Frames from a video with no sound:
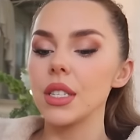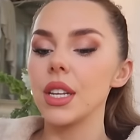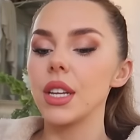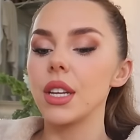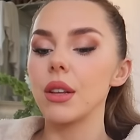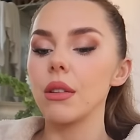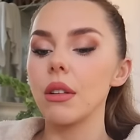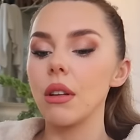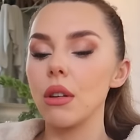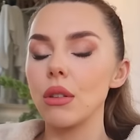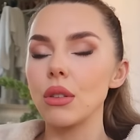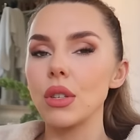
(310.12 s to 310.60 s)
take
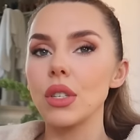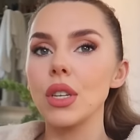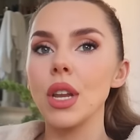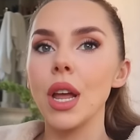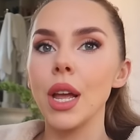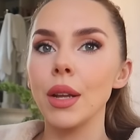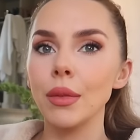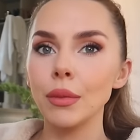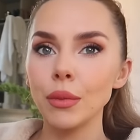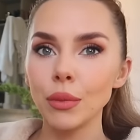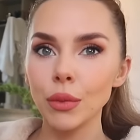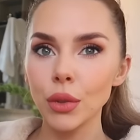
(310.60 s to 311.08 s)
you along
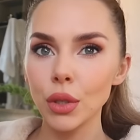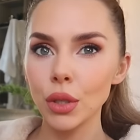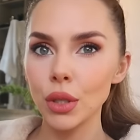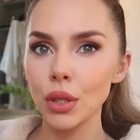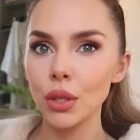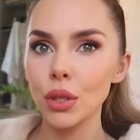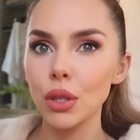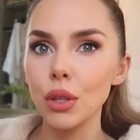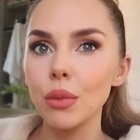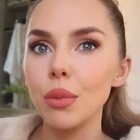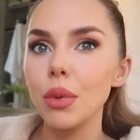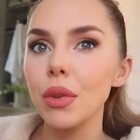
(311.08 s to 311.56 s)
today because
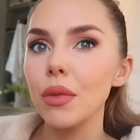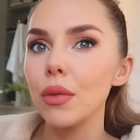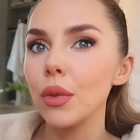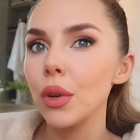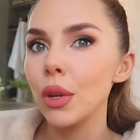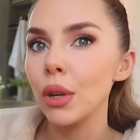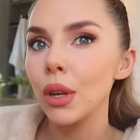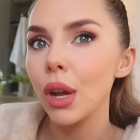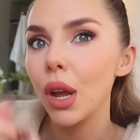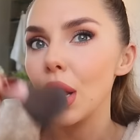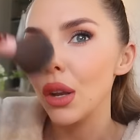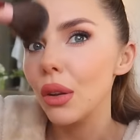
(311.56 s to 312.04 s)
it should be
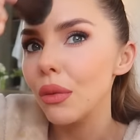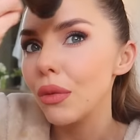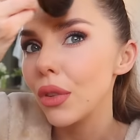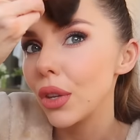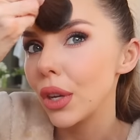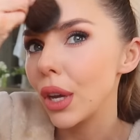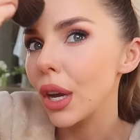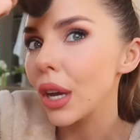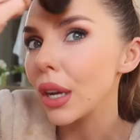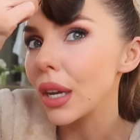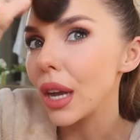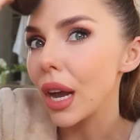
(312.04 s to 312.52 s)
fun. I love the
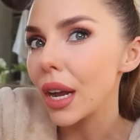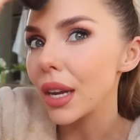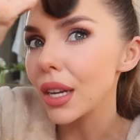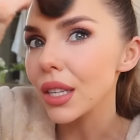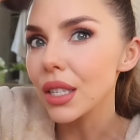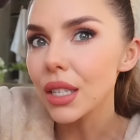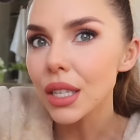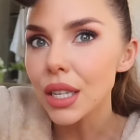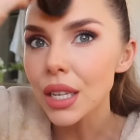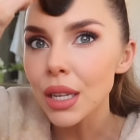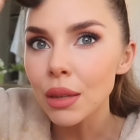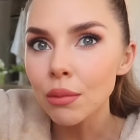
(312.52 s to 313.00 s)
Kurt Geiger
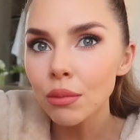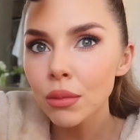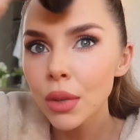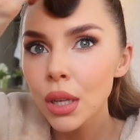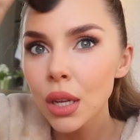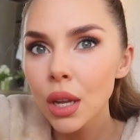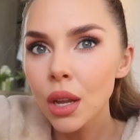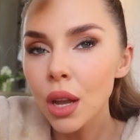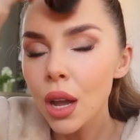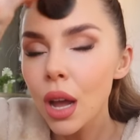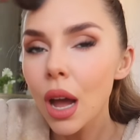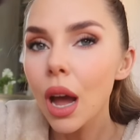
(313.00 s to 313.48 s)
team
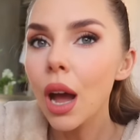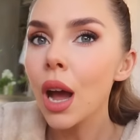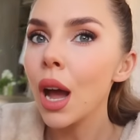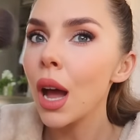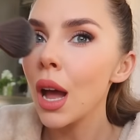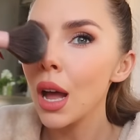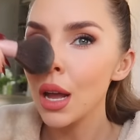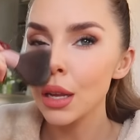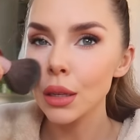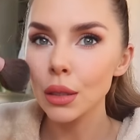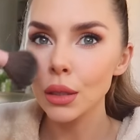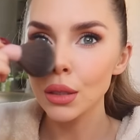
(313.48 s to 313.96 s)

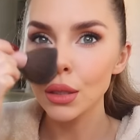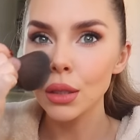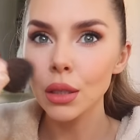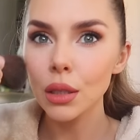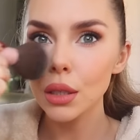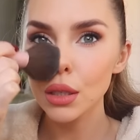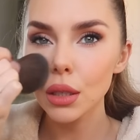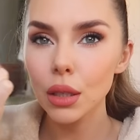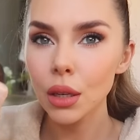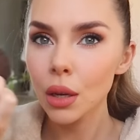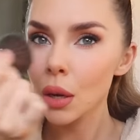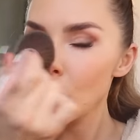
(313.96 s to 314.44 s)

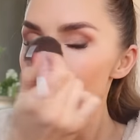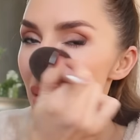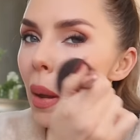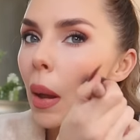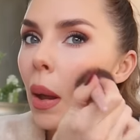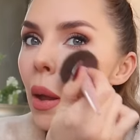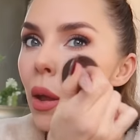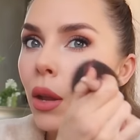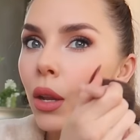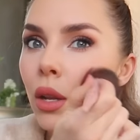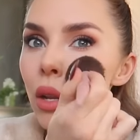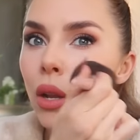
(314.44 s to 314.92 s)
and
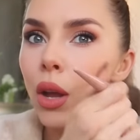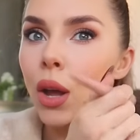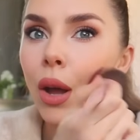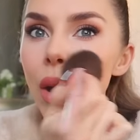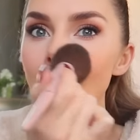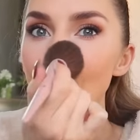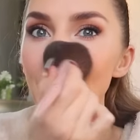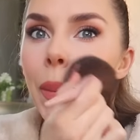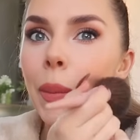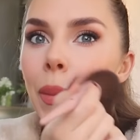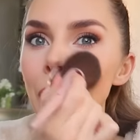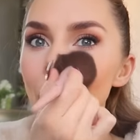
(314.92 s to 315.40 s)

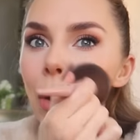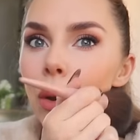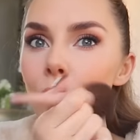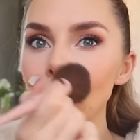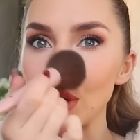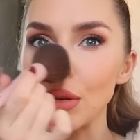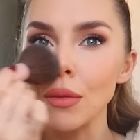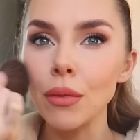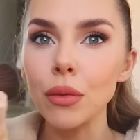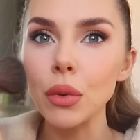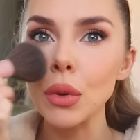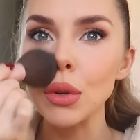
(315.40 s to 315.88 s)
I'm not
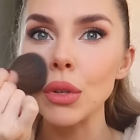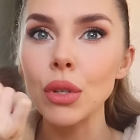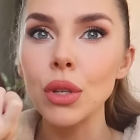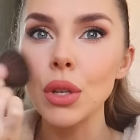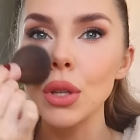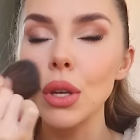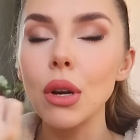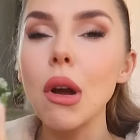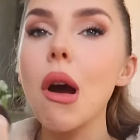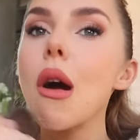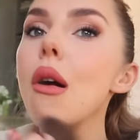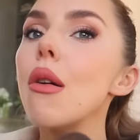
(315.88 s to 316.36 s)
looking forward to
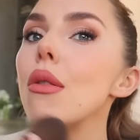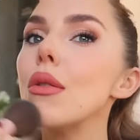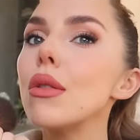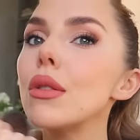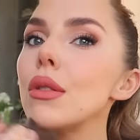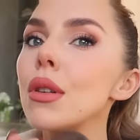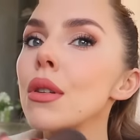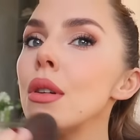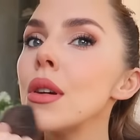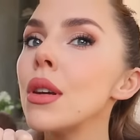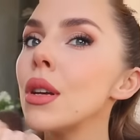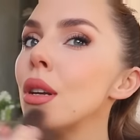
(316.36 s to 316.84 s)
the
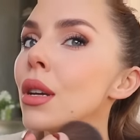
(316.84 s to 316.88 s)
cold.